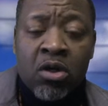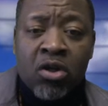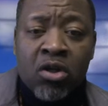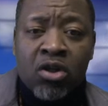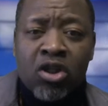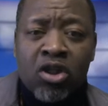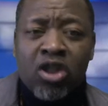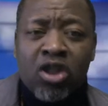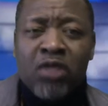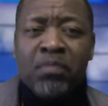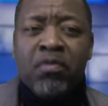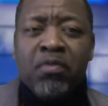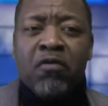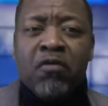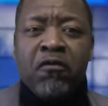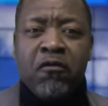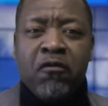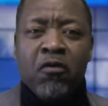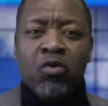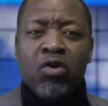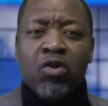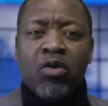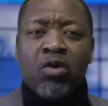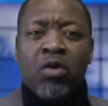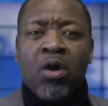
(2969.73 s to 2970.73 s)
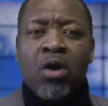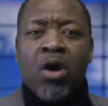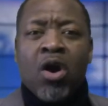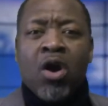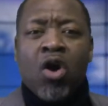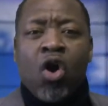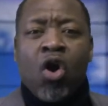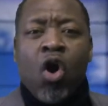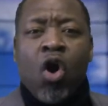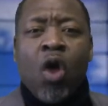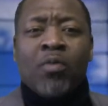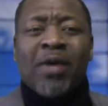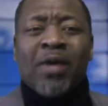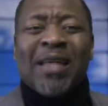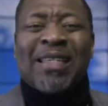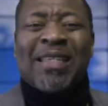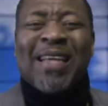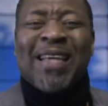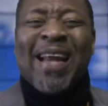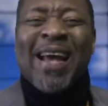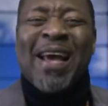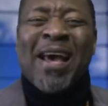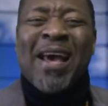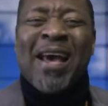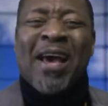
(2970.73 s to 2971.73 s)
This buffoon comes and says
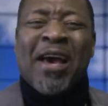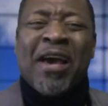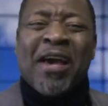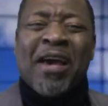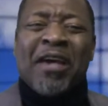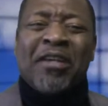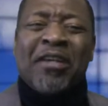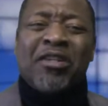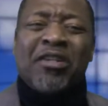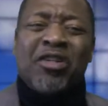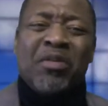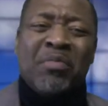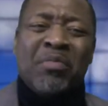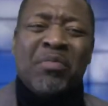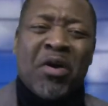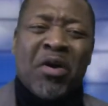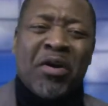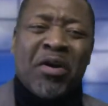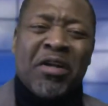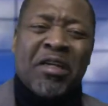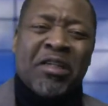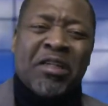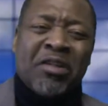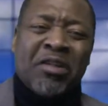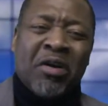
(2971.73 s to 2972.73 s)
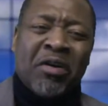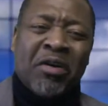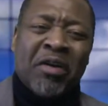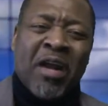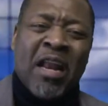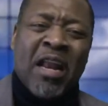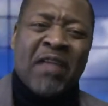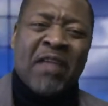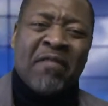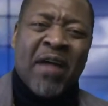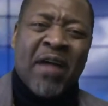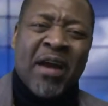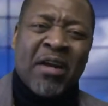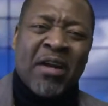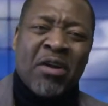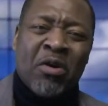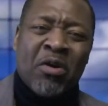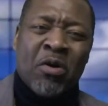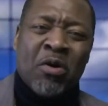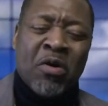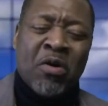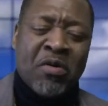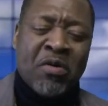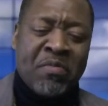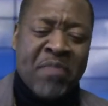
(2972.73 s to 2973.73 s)
that History Month is not relevant
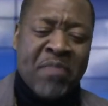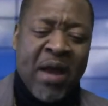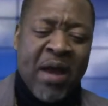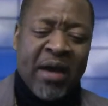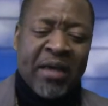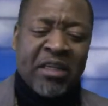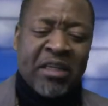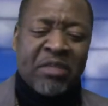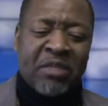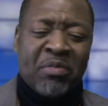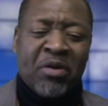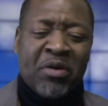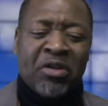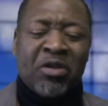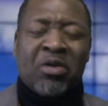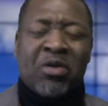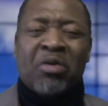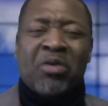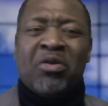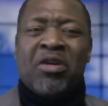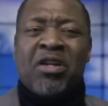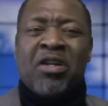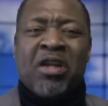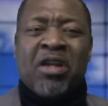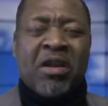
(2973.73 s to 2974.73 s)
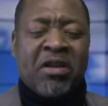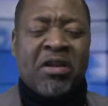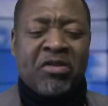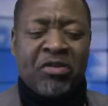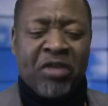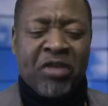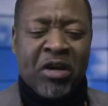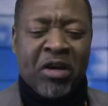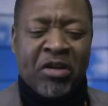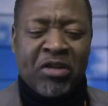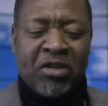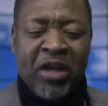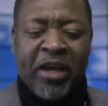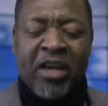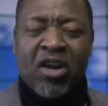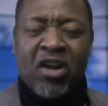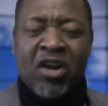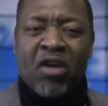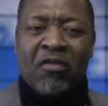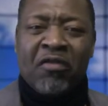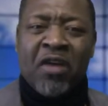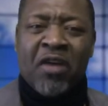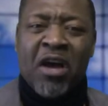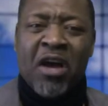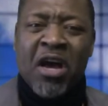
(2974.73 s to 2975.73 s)
or Black History Month is not good, you should take it
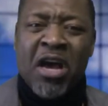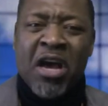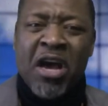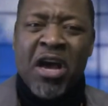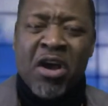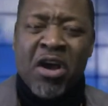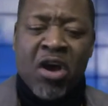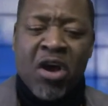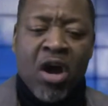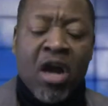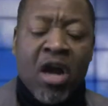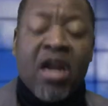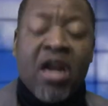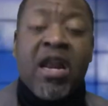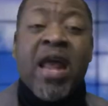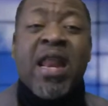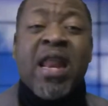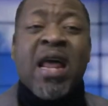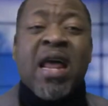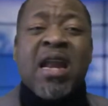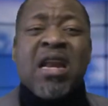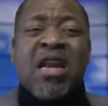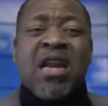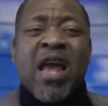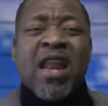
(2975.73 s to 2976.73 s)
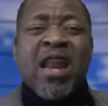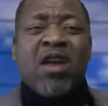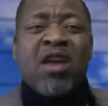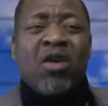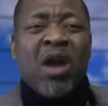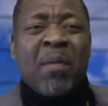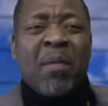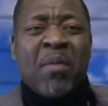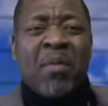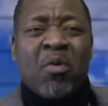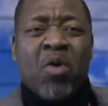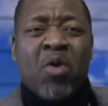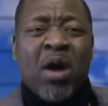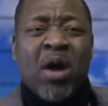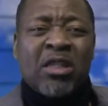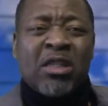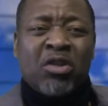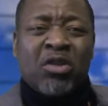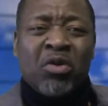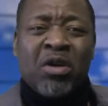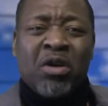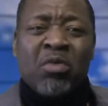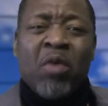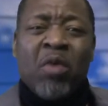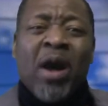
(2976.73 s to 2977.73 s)
off. Let the other people go and
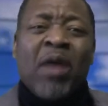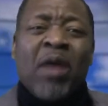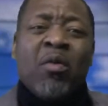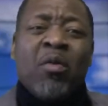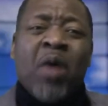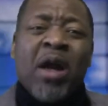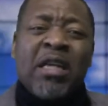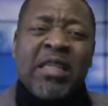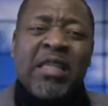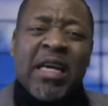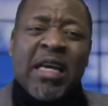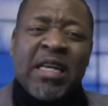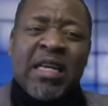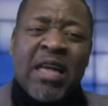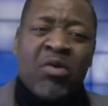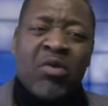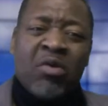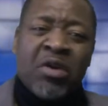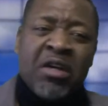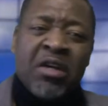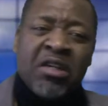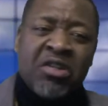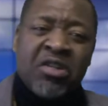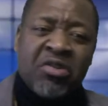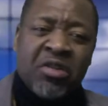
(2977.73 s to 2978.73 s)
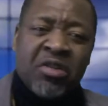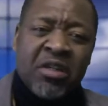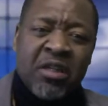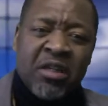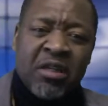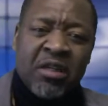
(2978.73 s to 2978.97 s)
study. What is there in their own history?